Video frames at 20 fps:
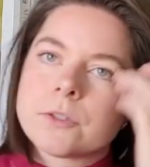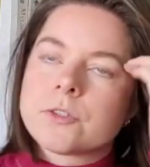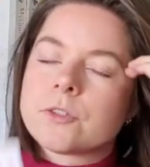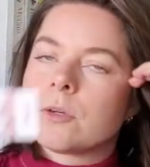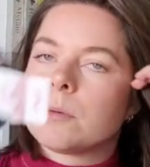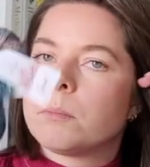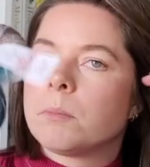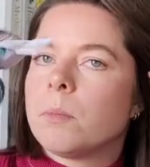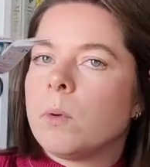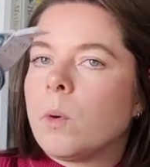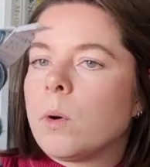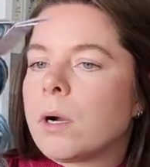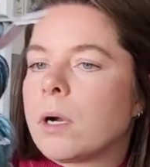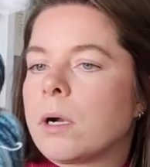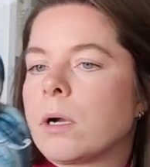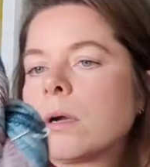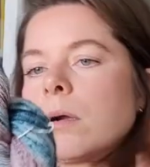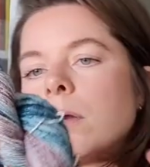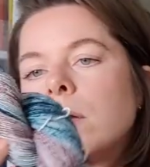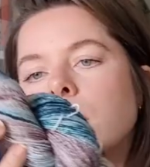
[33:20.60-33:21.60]
some
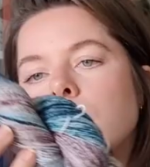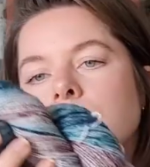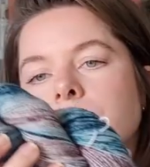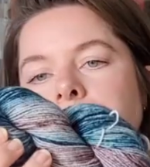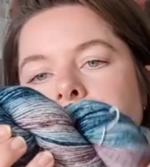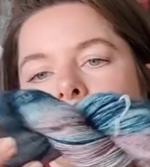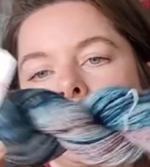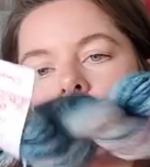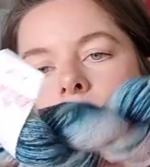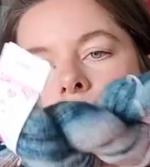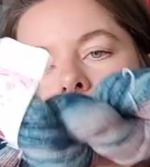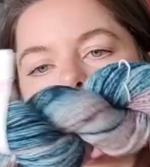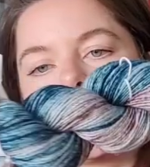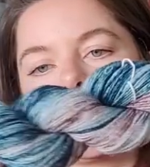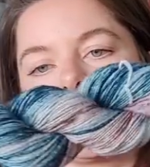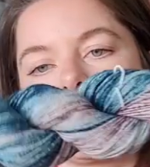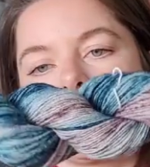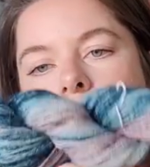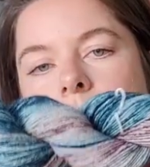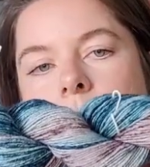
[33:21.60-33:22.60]
more of
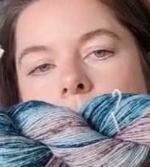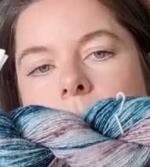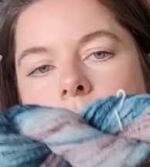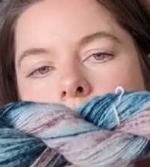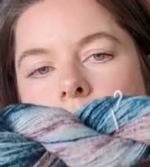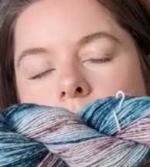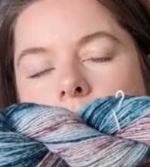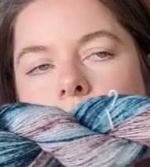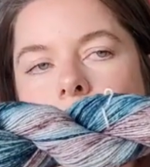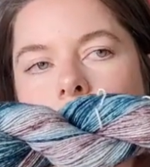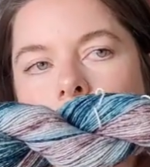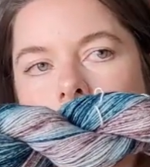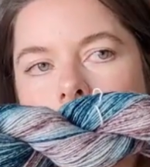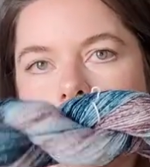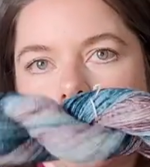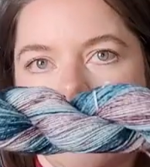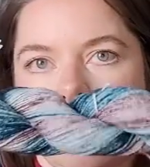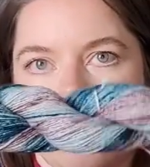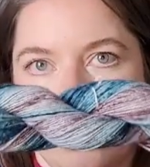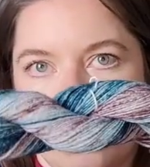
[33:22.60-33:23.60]
this sock
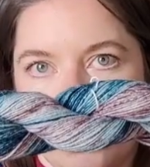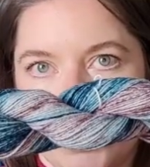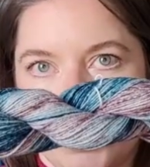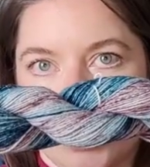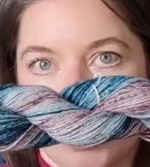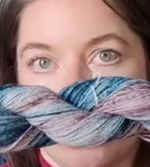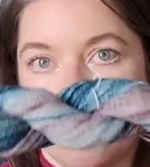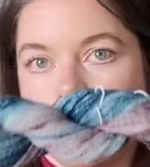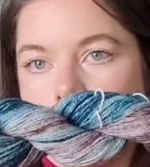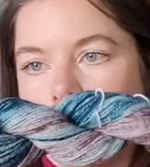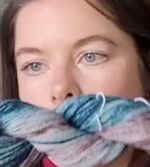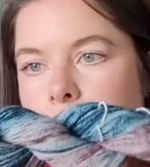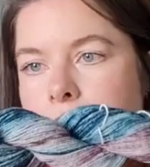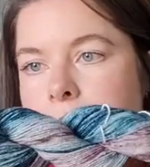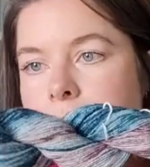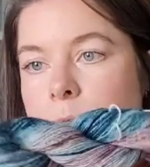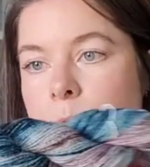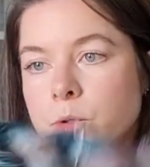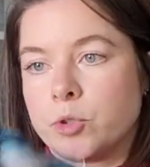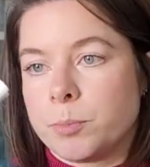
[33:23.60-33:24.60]
yarn, which I
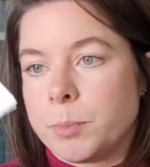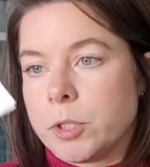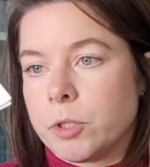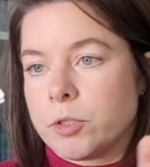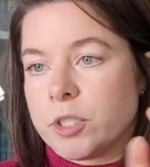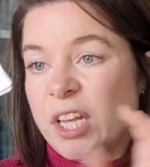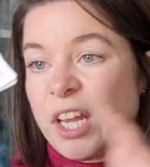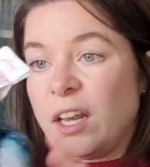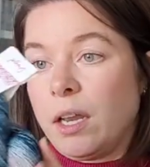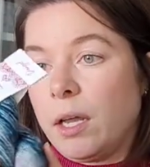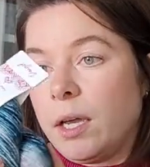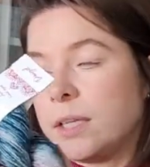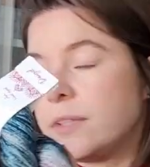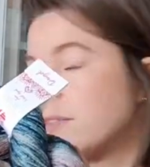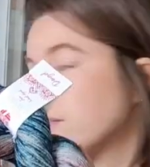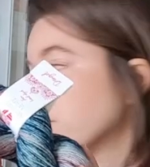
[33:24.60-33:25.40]
already used because I liked